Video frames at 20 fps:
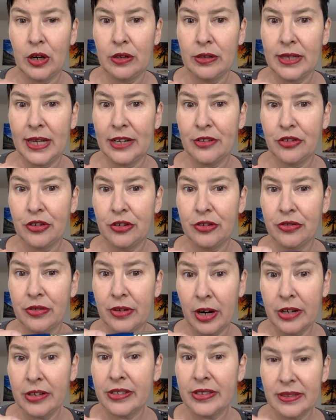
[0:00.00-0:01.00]
lectures,
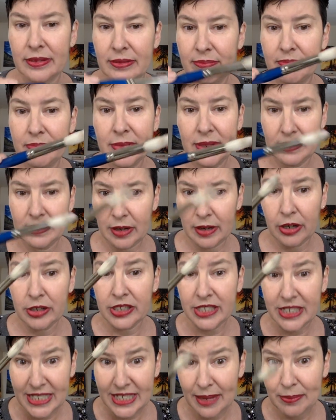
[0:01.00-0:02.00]

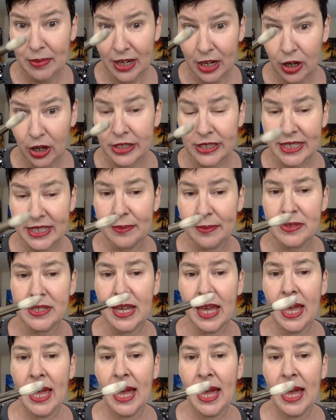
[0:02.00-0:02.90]
10-minute art tips,